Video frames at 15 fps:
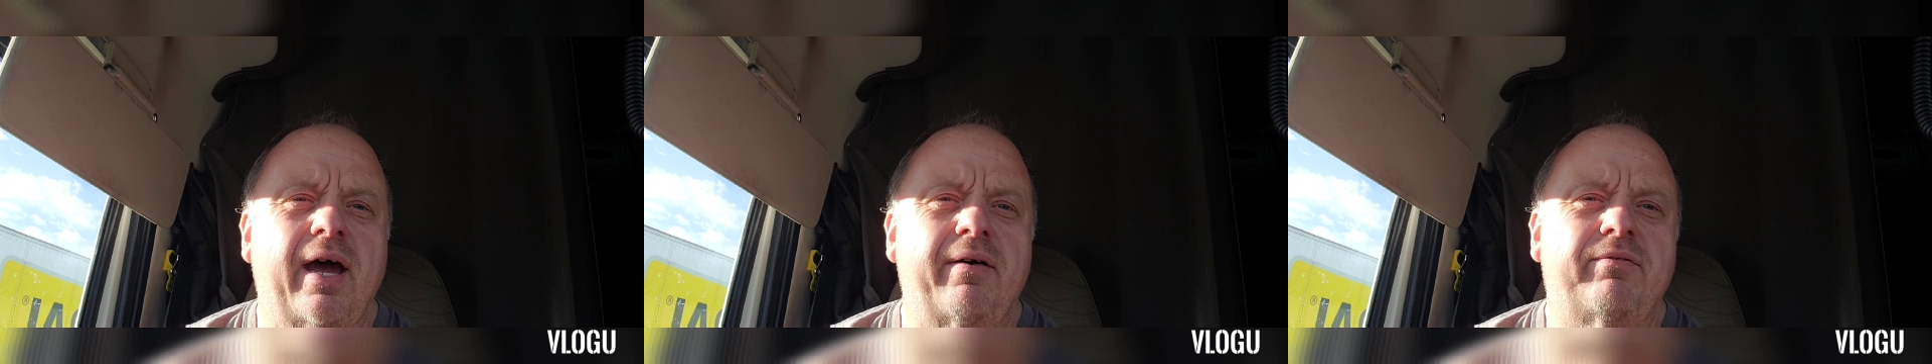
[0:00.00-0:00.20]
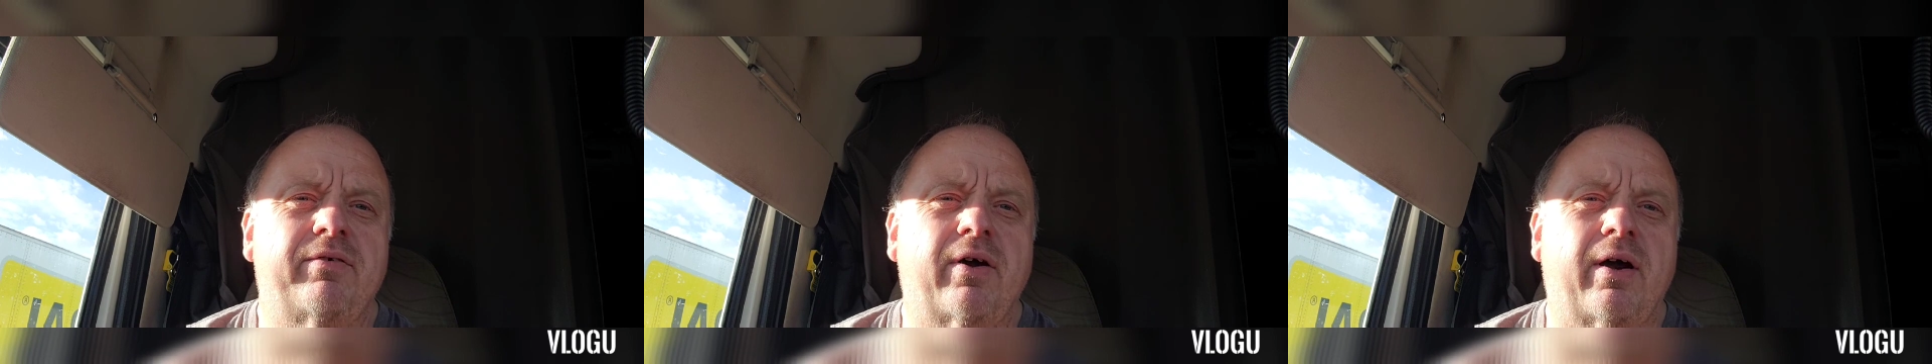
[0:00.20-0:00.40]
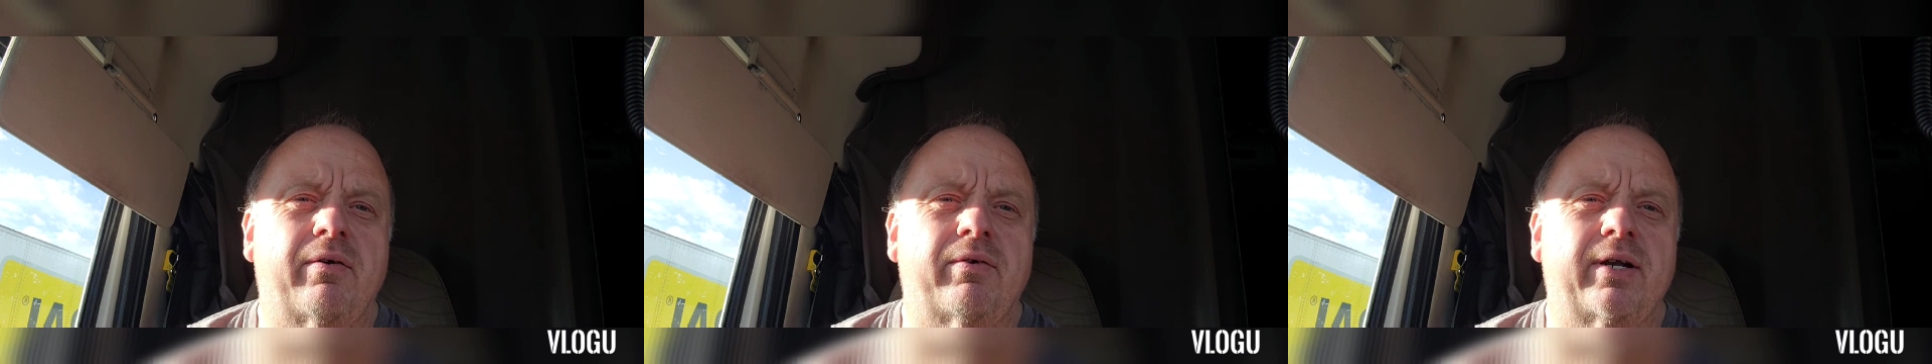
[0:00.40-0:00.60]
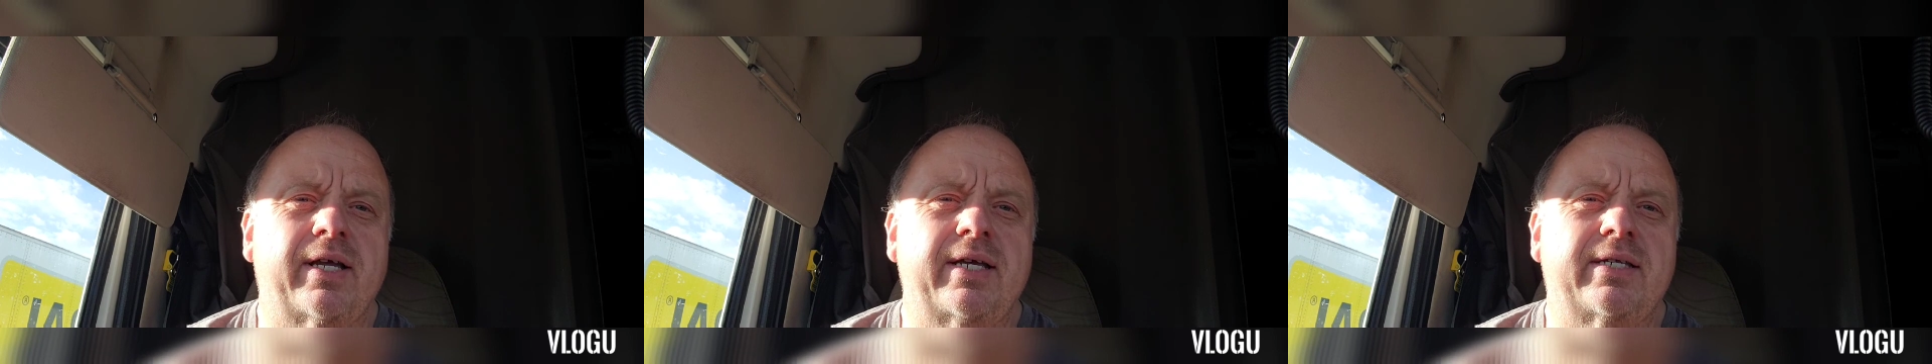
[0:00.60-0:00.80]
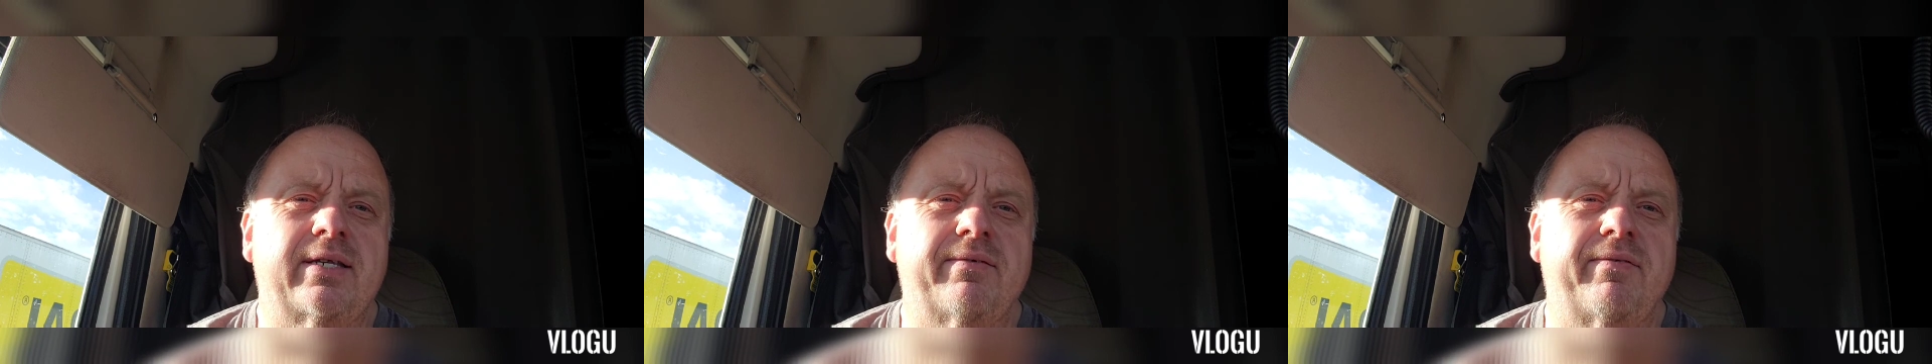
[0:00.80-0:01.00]
after I
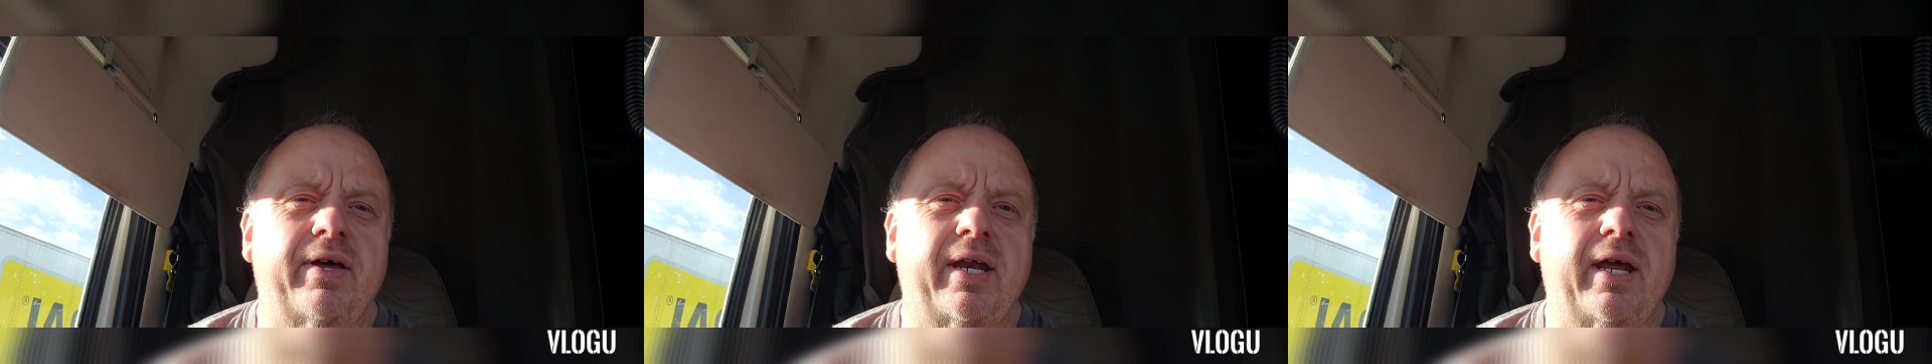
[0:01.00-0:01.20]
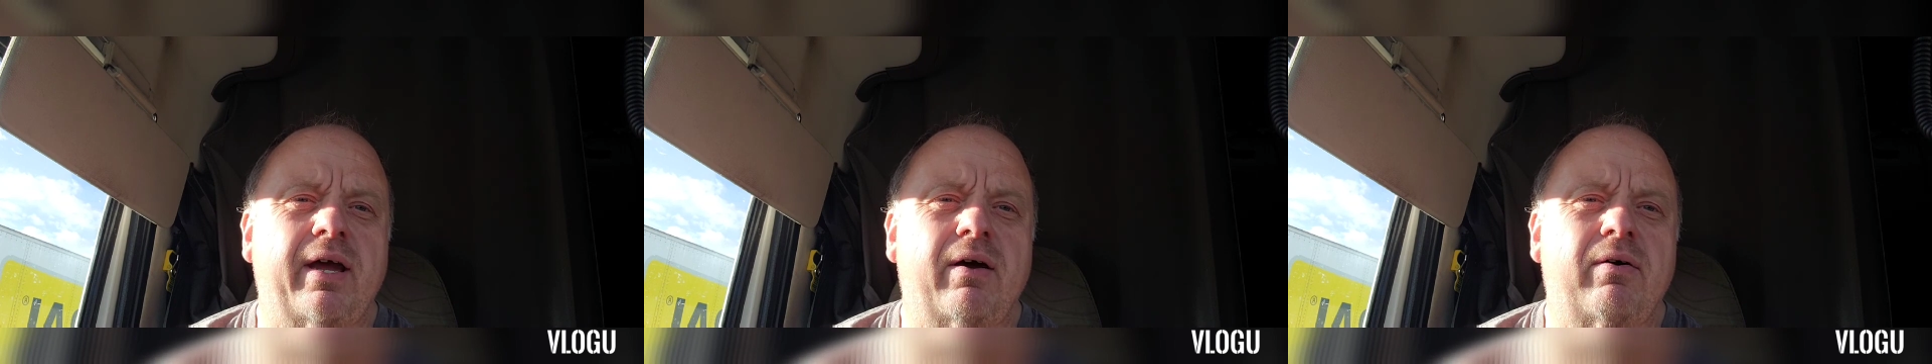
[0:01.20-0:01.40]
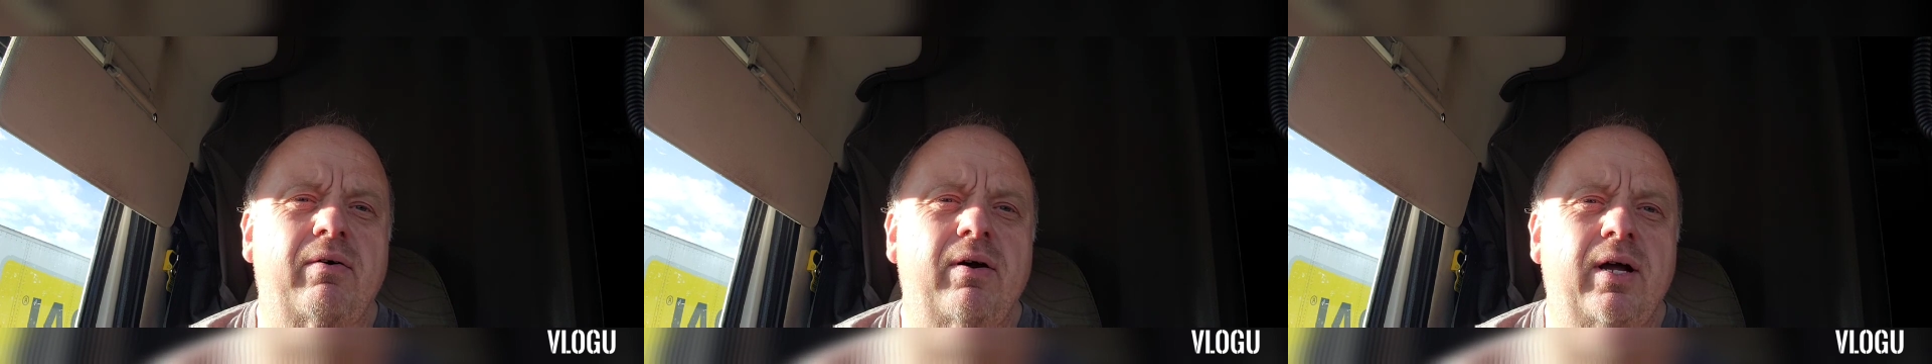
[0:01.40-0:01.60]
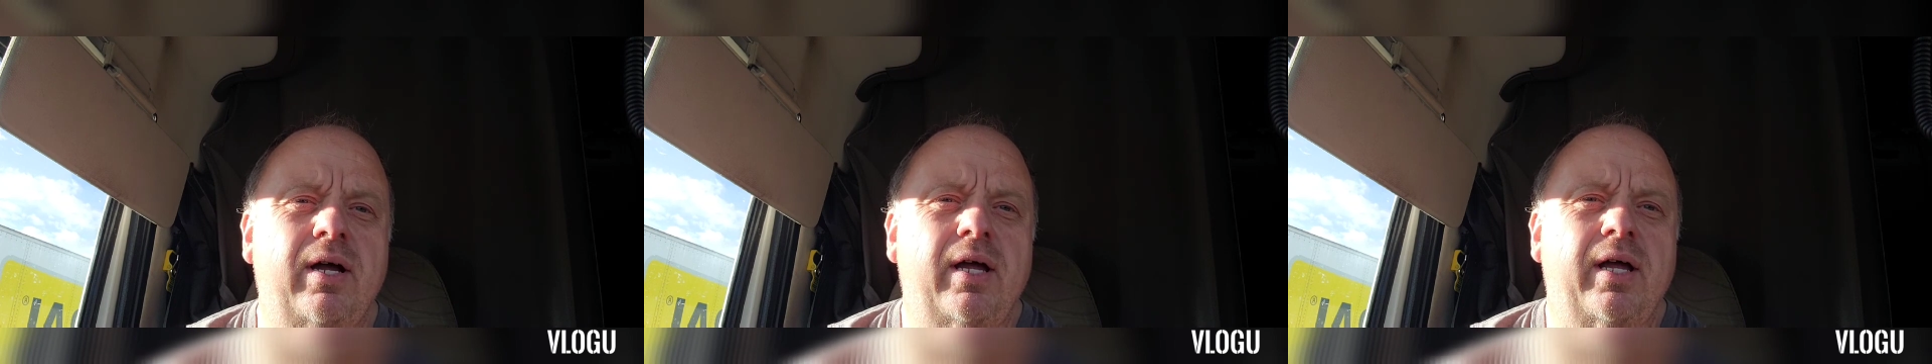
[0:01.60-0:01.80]
release a video,